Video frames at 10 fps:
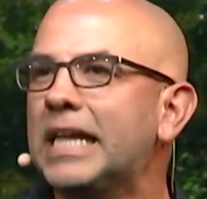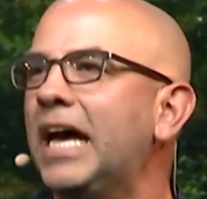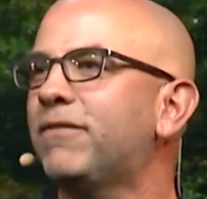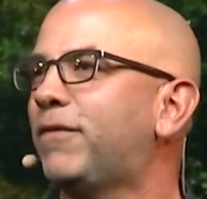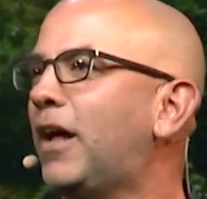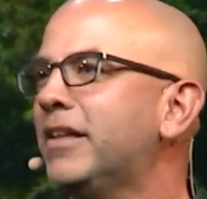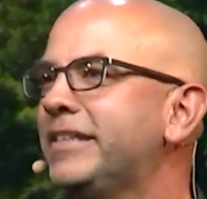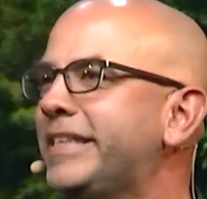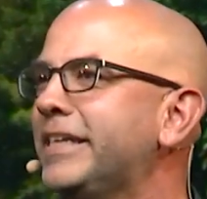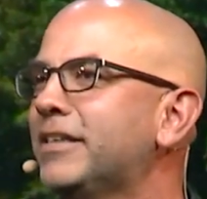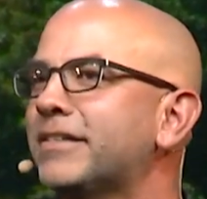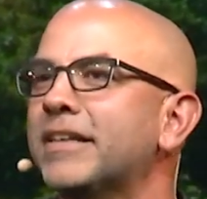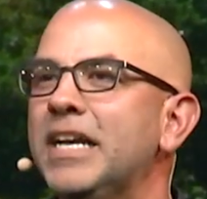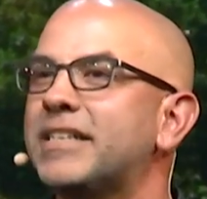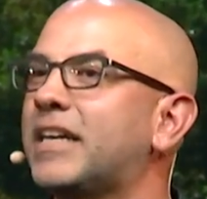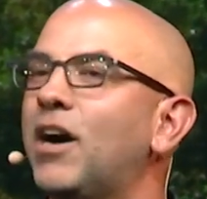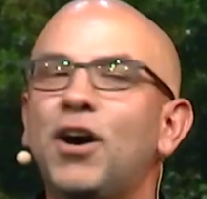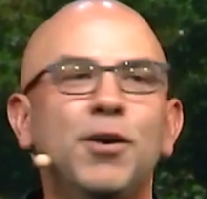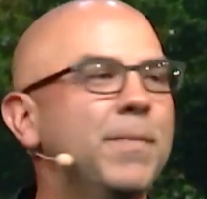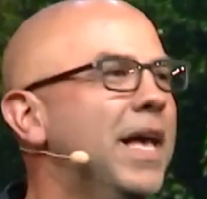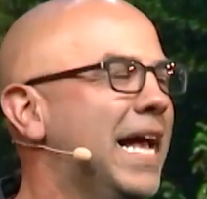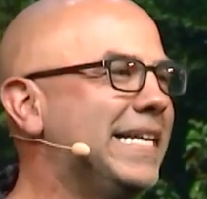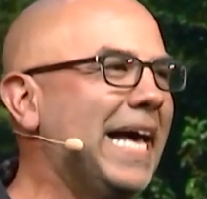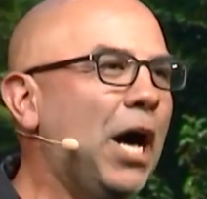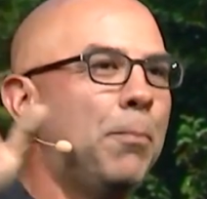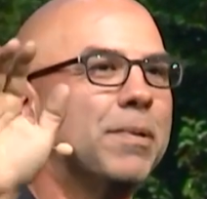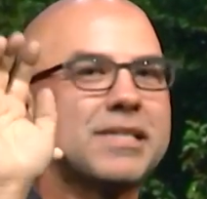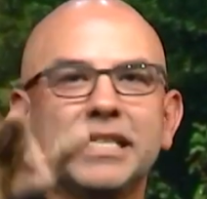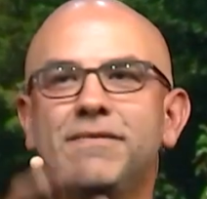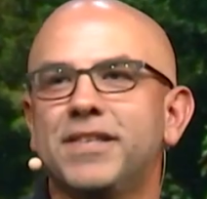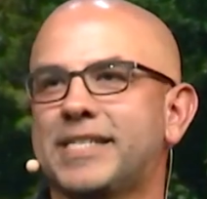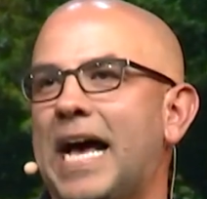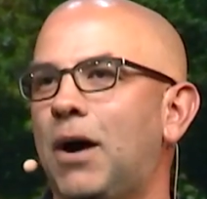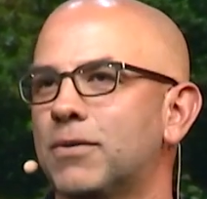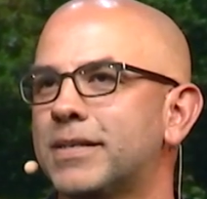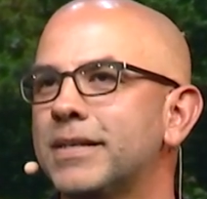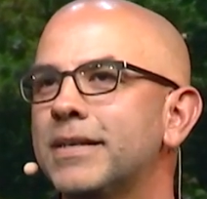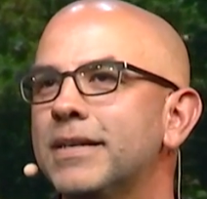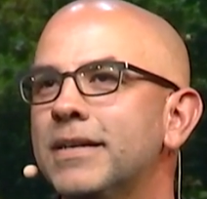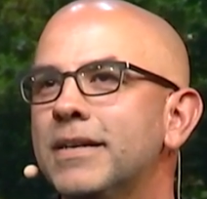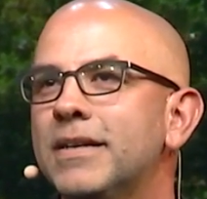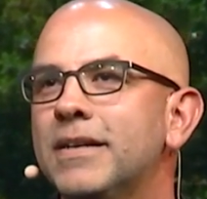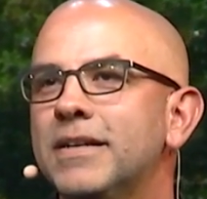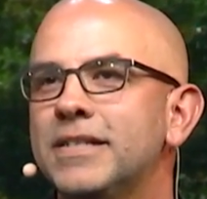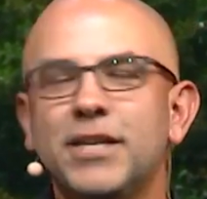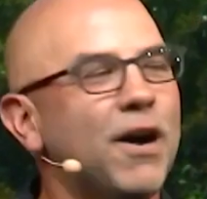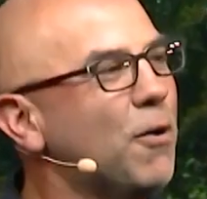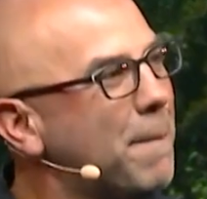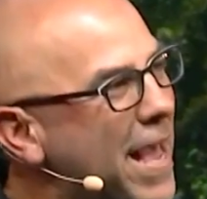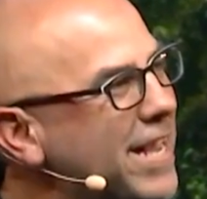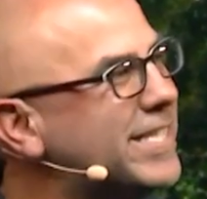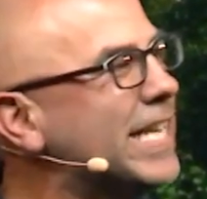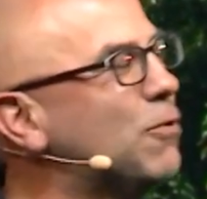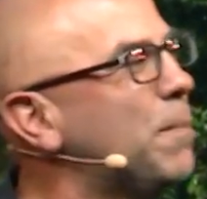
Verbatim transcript: life volunteers to come and to help us live this out. Do you know how amazing it